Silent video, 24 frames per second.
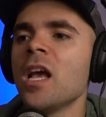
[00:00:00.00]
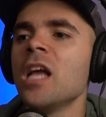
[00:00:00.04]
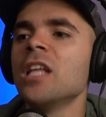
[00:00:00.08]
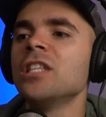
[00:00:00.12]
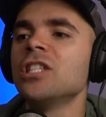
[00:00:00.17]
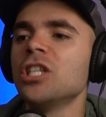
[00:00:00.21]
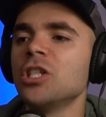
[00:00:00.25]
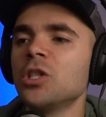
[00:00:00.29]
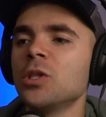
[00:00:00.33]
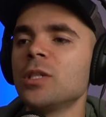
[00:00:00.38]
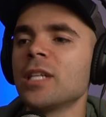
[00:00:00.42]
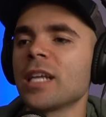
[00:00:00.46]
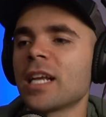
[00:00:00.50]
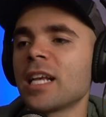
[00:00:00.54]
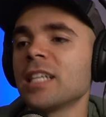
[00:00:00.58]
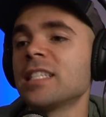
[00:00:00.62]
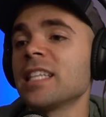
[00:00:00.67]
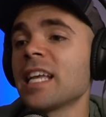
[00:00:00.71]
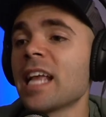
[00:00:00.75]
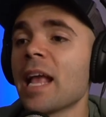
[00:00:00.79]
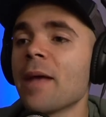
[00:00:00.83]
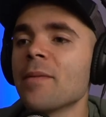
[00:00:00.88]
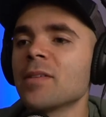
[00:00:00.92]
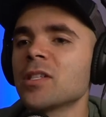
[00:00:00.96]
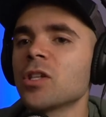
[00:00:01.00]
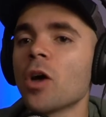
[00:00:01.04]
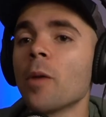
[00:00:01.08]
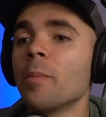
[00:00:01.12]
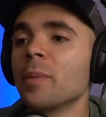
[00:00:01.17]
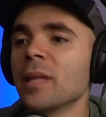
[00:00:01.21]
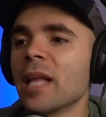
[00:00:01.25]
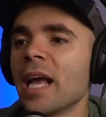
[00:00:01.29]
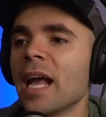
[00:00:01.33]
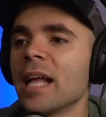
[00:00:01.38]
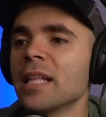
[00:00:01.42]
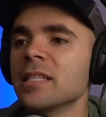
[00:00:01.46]
Because they gave us all
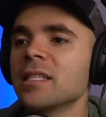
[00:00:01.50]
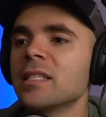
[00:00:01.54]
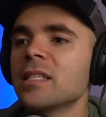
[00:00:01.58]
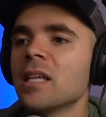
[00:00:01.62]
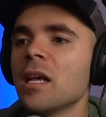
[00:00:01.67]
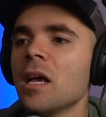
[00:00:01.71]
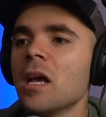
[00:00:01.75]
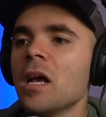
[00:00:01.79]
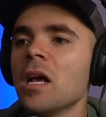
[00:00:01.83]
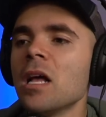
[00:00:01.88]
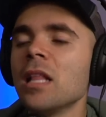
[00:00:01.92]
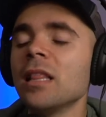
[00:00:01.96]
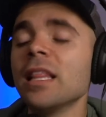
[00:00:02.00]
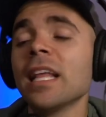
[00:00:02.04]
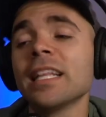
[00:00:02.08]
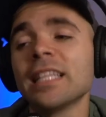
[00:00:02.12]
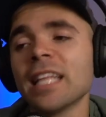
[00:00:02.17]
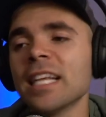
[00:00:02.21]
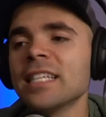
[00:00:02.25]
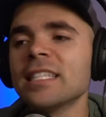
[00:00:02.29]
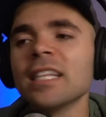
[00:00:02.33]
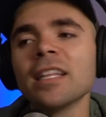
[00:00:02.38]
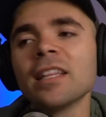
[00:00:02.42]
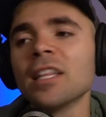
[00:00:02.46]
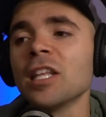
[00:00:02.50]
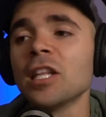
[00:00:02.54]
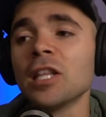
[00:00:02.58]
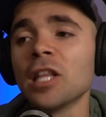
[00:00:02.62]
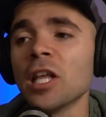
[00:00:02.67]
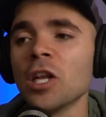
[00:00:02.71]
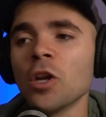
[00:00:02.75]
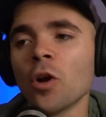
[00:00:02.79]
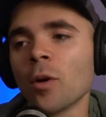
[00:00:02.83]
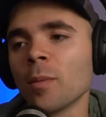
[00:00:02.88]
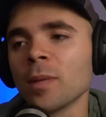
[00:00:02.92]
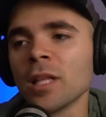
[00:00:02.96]
plants. Like, they said that they
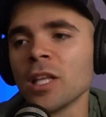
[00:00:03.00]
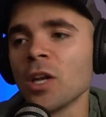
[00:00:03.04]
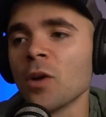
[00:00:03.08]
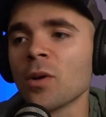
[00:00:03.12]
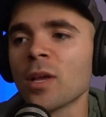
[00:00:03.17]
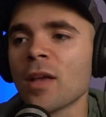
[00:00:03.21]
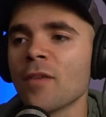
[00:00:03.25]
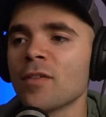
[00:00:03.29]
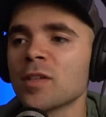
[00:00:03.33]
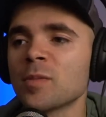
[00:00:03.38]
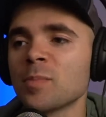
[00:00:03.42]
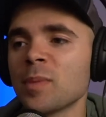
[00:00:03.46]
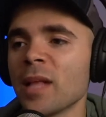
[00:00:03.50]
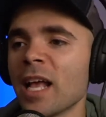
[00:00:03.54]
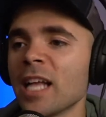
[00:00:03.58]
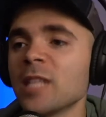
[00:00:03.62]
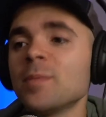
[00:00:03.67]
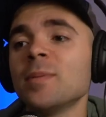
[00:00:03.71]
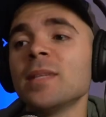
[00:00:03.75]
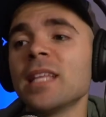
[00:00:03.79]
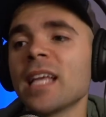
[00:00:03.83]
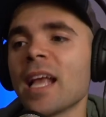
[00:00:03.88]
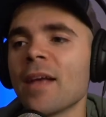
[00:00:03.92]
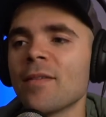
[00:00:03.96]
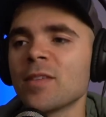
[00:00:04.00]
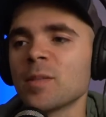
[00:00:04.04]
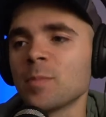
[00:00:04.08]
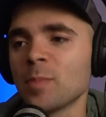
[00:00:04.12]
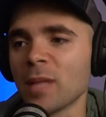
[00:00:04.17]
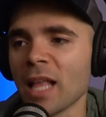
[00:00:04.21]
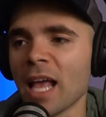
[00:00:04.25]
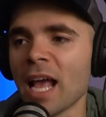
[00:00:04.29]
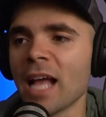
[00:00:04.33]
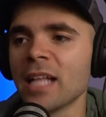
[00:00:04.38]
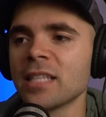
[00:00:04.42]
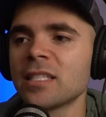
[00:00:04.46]
normally don't give us plants, but they gave us
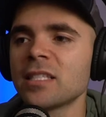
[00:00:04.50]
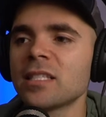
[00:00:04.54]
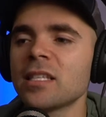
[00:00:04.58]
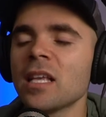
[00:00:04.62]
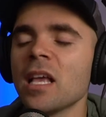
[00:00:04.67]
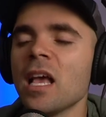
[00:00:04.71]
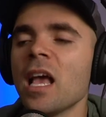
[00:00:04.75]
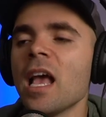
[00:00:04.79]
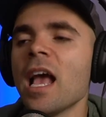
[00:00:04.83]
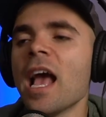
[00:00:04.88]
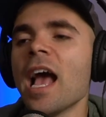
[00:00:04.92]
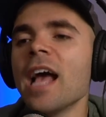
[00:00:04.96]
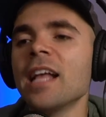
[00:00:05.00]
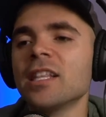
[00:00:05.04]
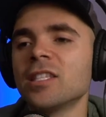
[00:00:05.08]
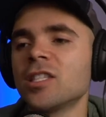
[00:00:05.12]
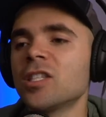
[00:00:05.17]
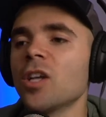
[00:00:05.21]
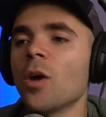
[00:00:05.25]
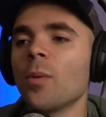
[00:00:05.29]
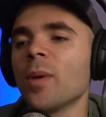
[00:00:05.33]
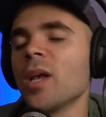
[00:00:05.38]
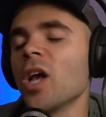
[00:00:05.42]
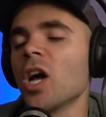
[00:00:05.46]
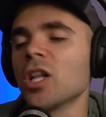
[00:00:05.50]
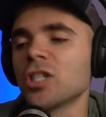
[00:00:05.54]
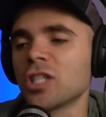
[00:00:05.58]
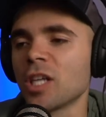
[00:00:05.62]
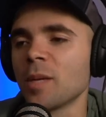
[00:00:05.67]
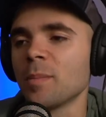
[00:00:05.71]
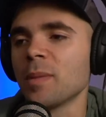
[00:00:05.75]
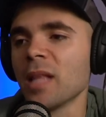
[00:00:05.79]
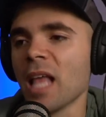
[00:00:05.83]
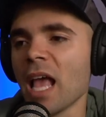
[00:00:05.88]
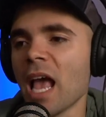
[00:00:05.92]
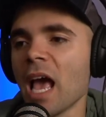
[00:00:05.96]
plants, and so we all took a
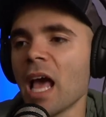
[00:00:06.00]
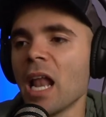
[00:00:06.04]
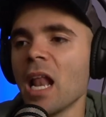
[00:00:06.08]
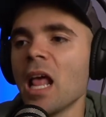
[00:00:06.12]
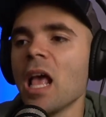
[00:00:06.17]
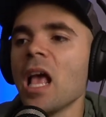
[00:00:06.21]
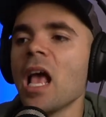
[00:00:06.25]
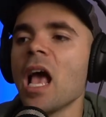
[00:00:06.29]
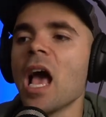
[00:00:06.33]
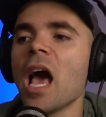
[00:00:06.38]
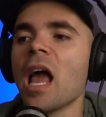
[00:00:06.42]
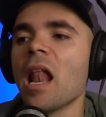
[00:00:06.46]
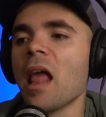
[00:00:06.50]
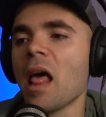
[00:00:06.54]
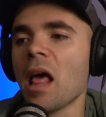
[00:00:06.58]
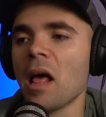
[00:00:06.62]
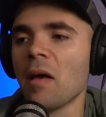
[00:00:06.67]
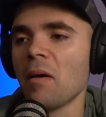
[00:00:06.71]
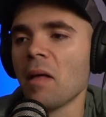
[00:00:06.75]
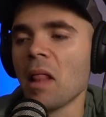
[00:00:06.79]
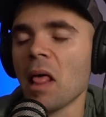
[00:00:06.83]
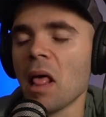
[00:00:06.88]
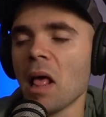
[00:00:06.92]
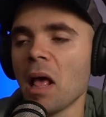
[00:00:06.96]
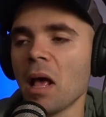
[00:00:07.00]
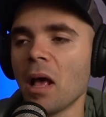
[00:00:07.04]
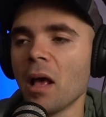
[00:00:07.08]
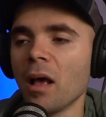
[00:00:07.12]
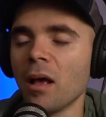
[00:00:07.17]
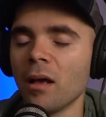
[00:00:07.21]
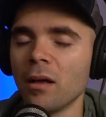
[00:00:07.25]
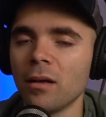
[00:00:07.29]
plant. I